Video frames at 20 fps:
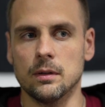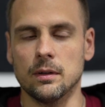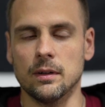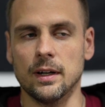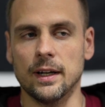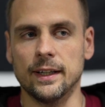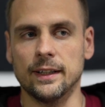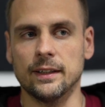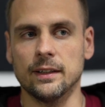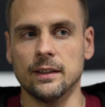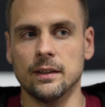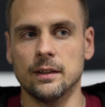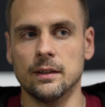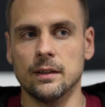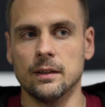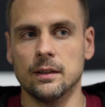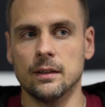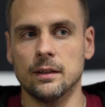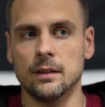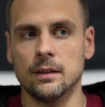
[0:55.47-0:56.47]
like
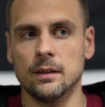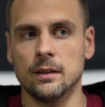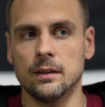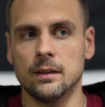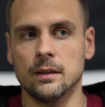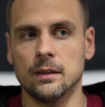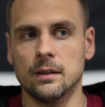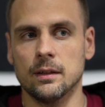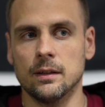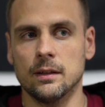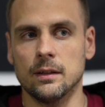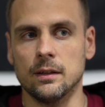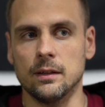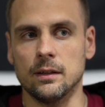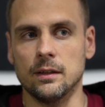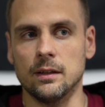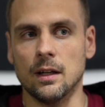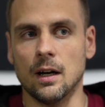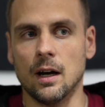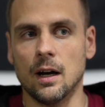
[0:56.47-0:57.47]

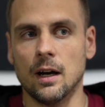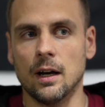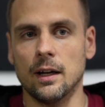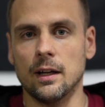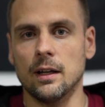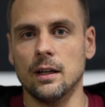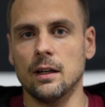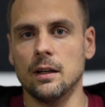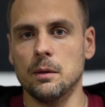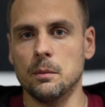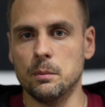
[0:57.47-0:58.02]
not